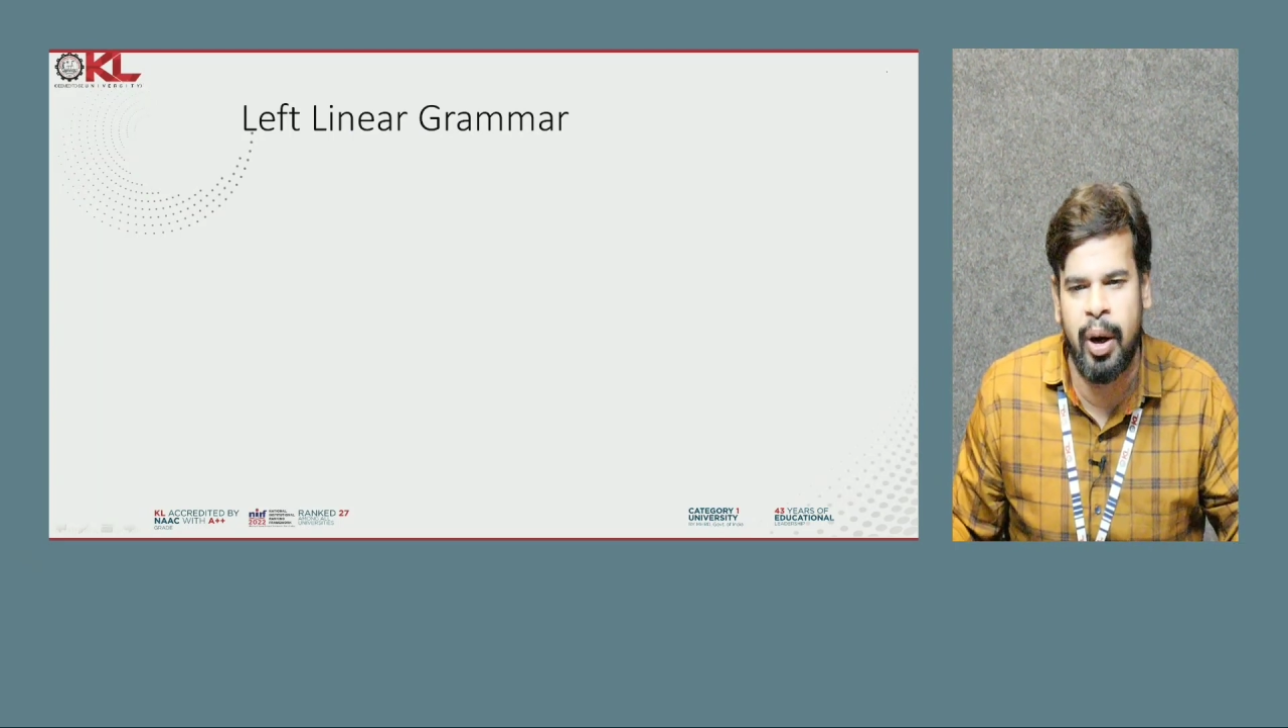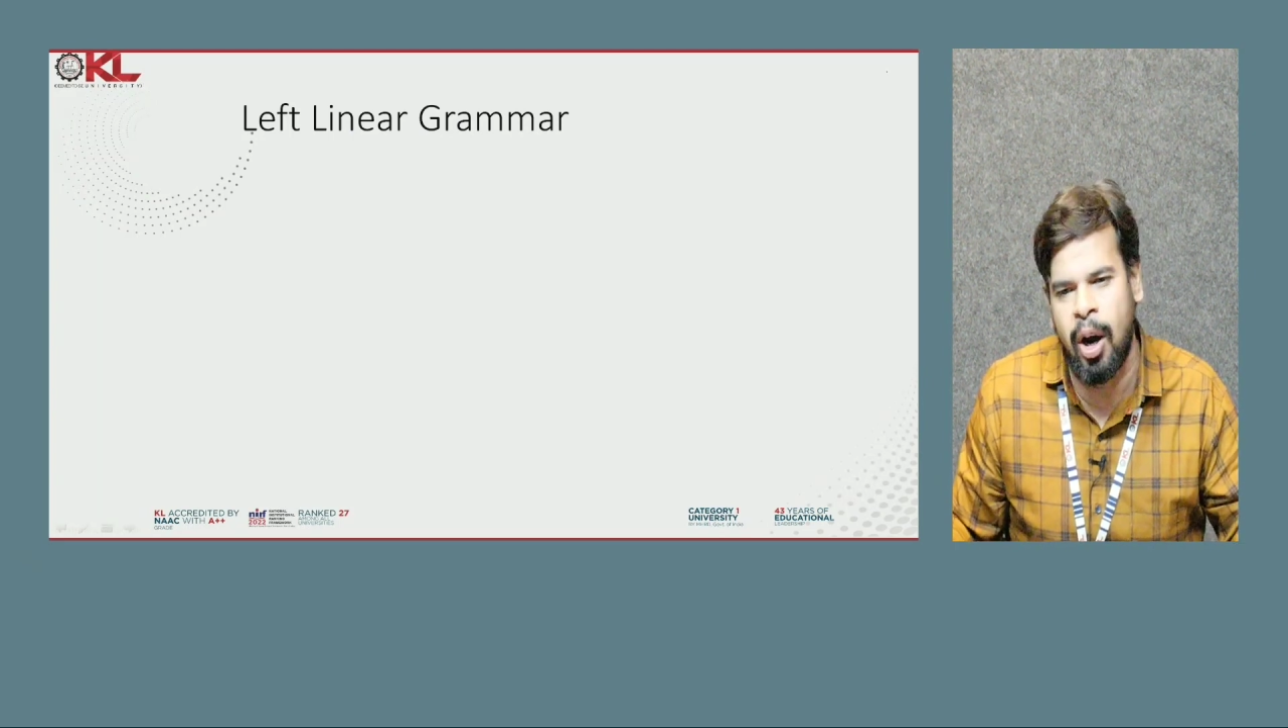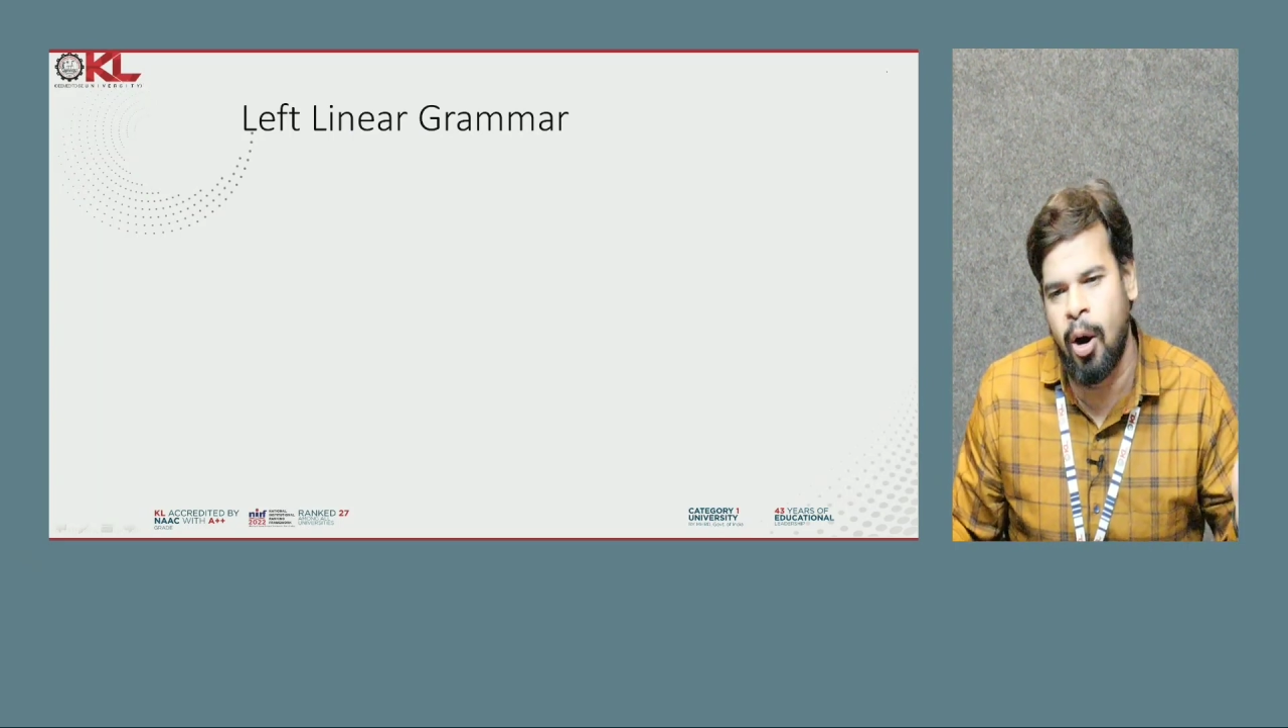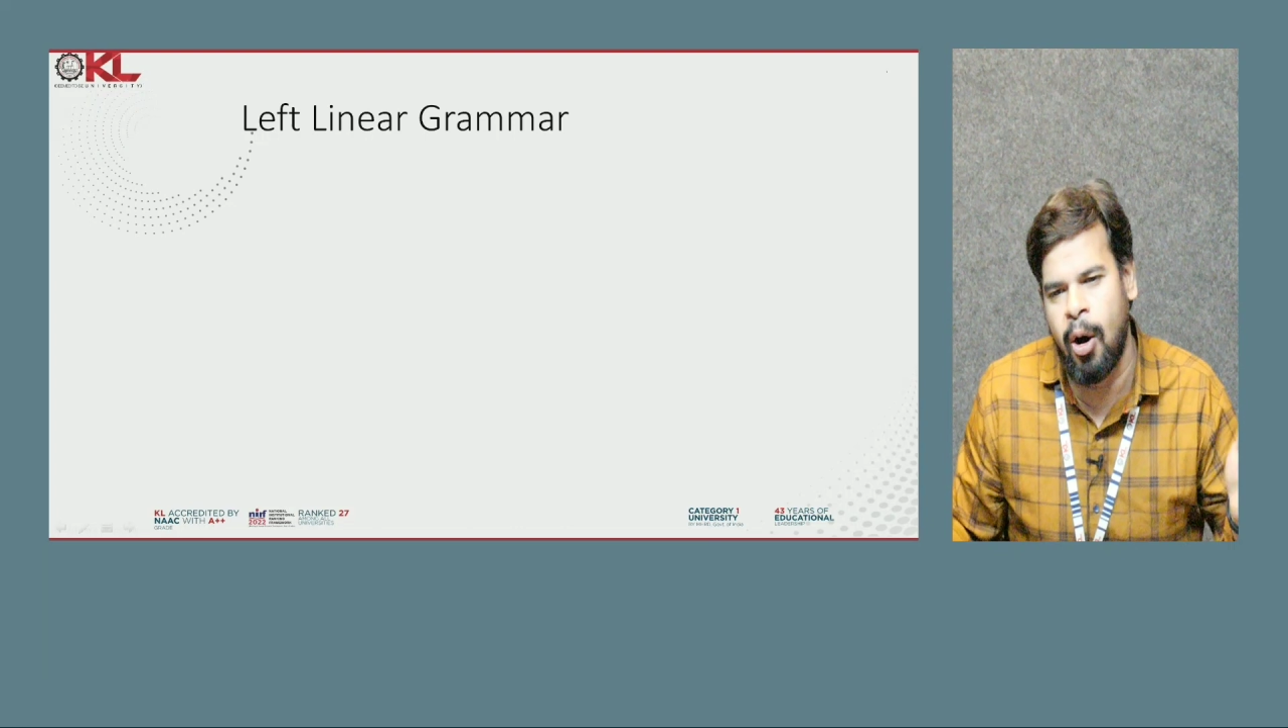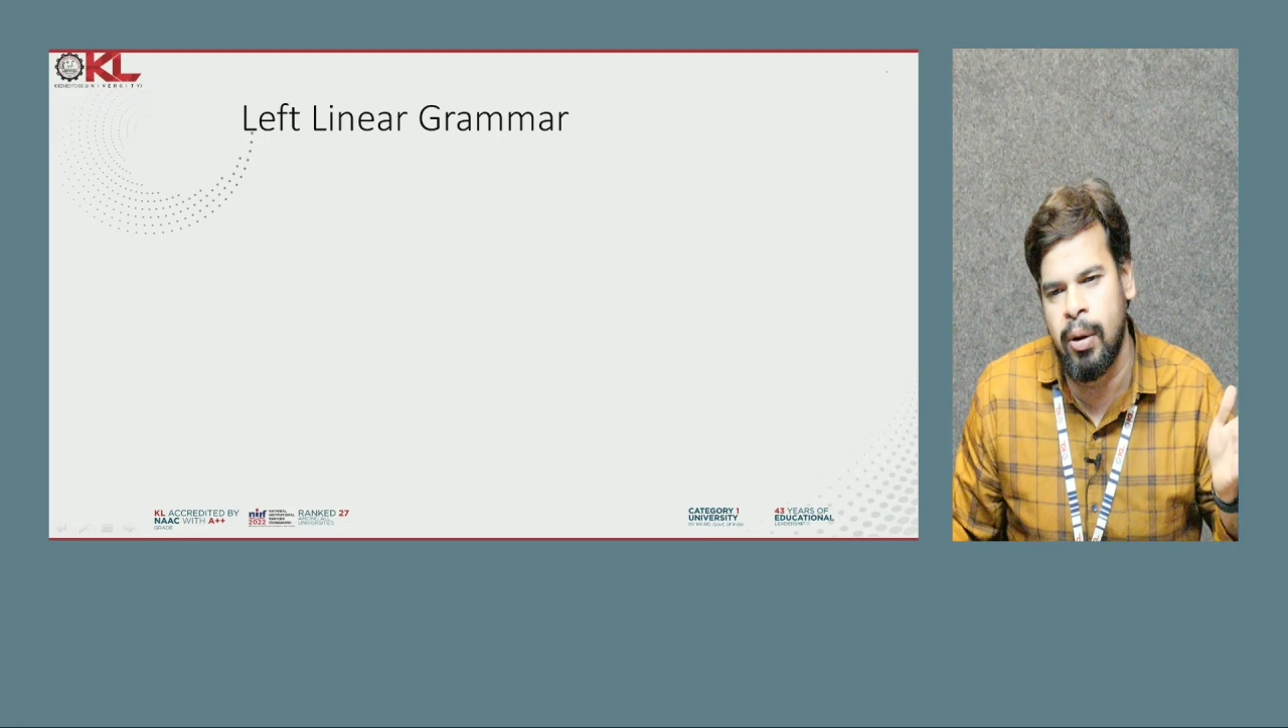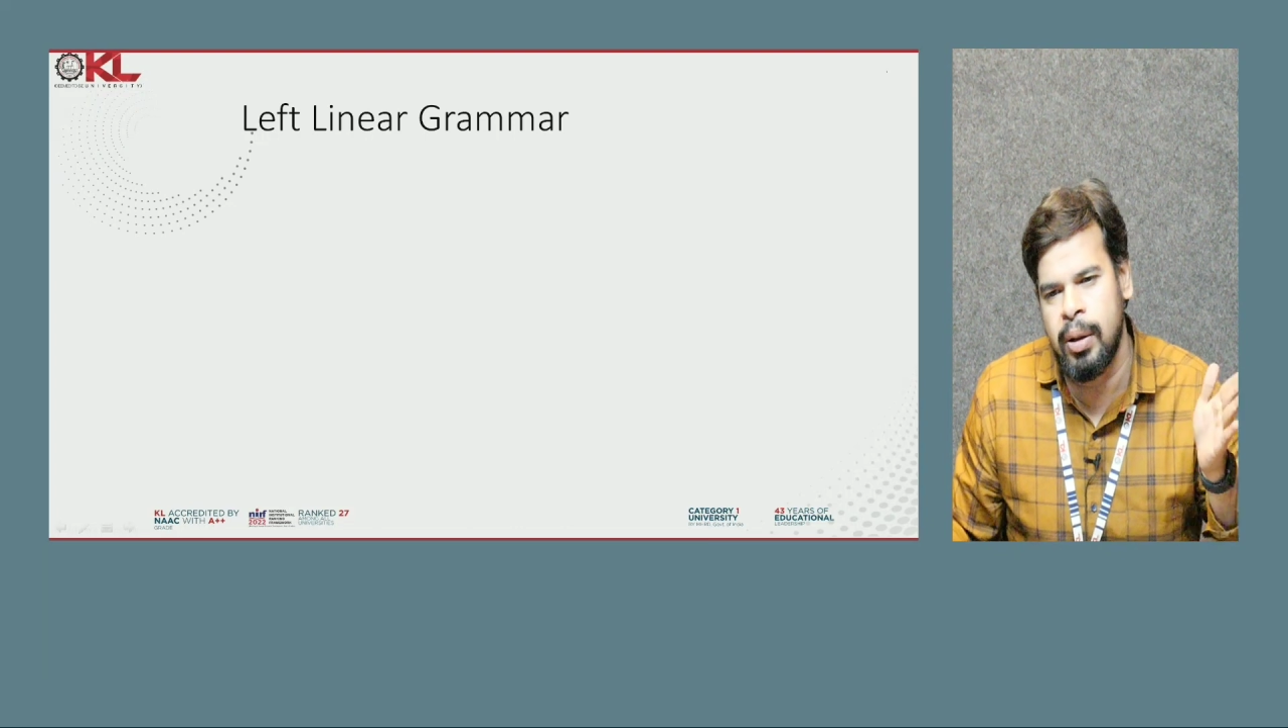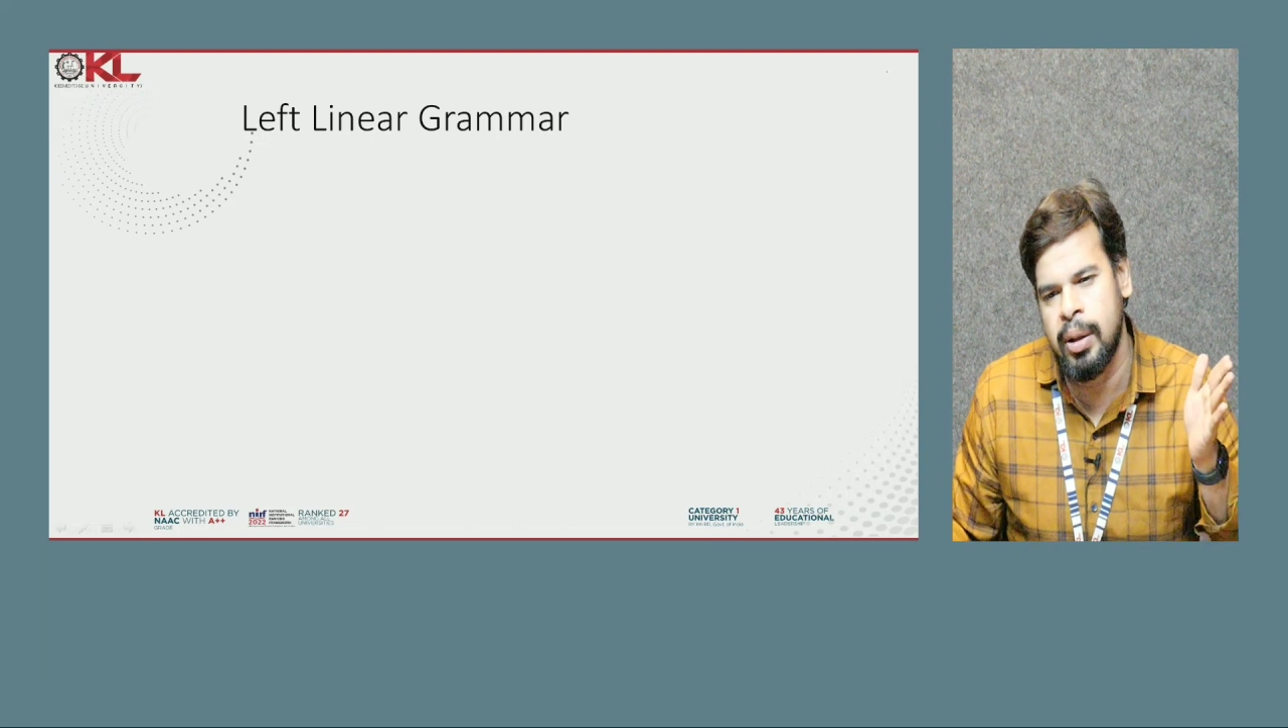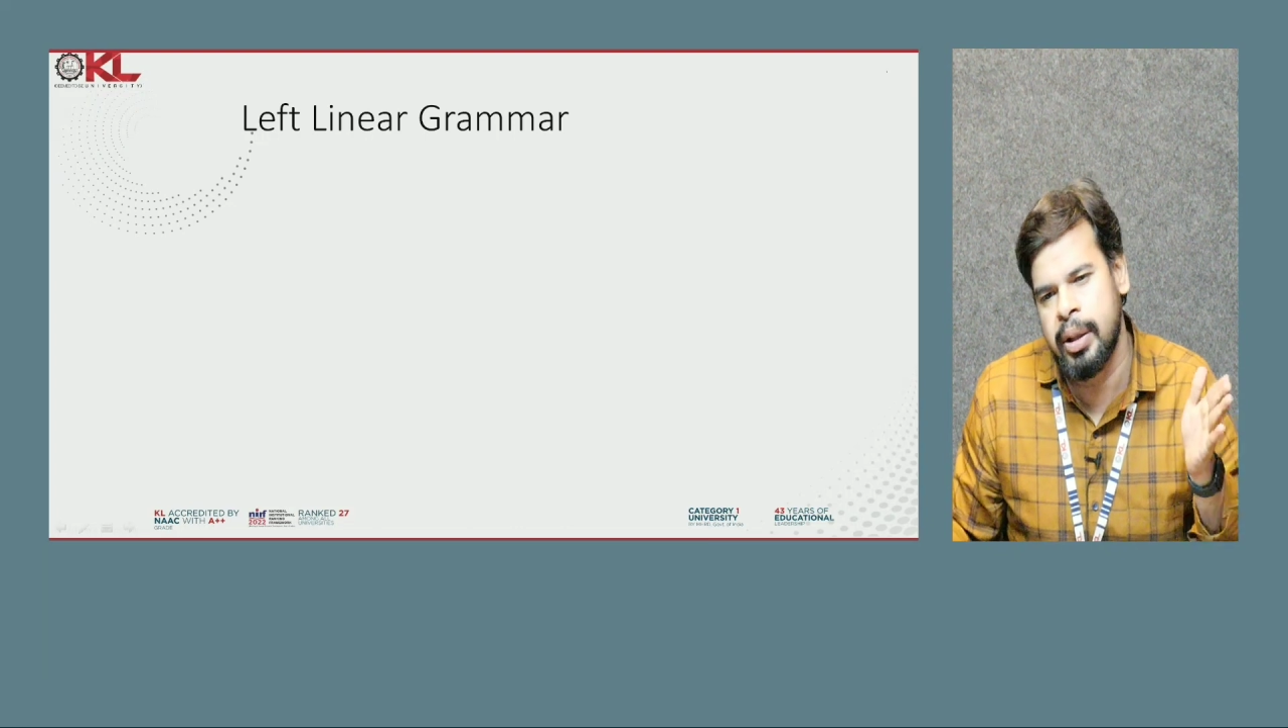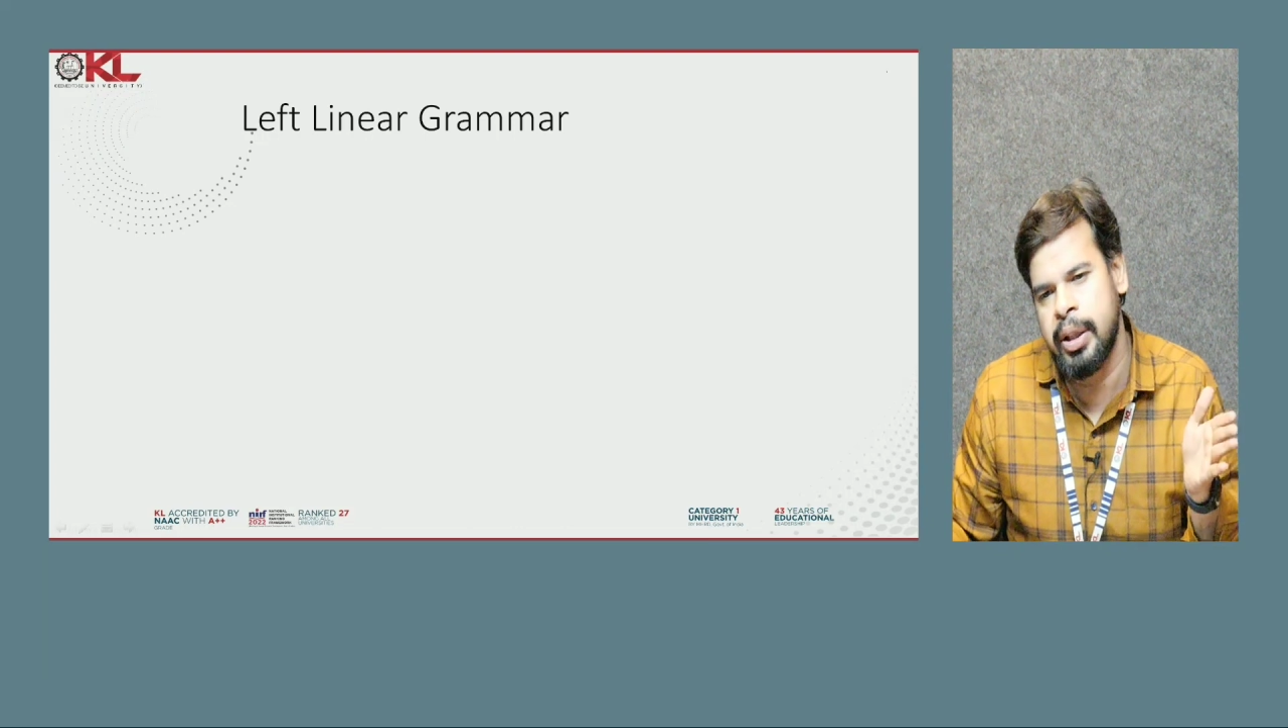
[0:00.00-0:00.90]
all